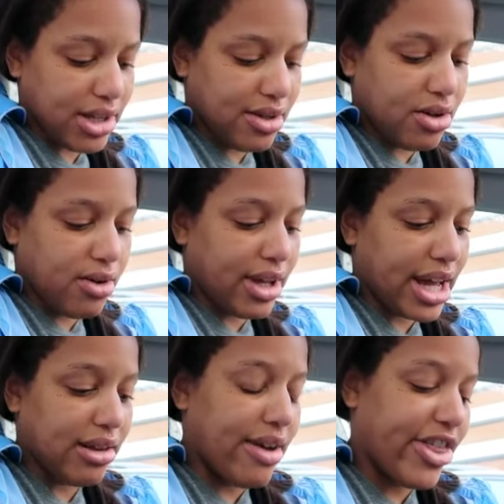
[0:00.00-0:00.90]
until
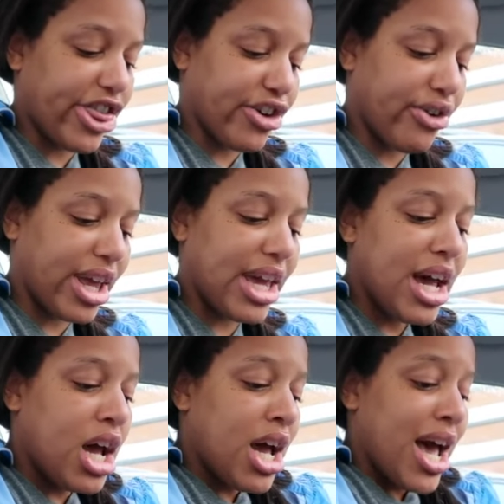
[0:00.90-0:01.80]
like 11:30,
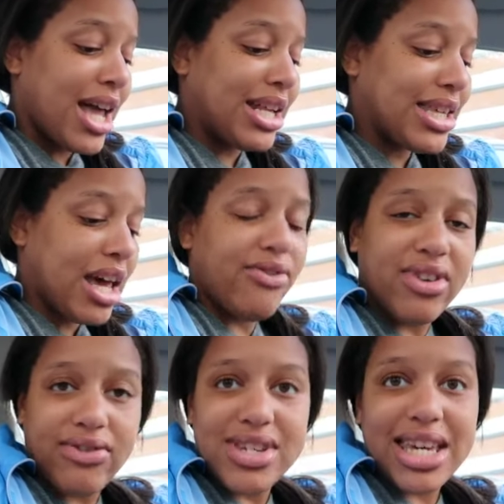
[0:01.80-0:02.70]
and it's
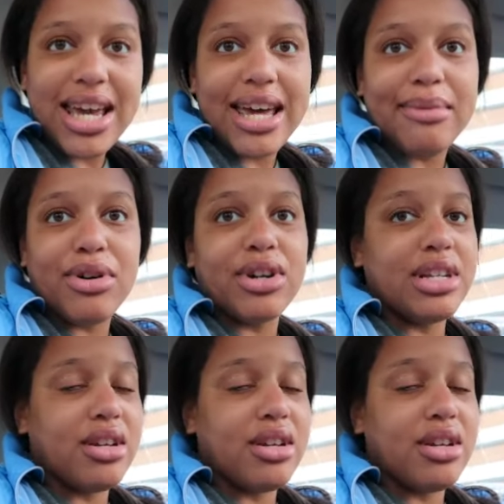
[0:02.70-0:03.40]
8:50, and I'm already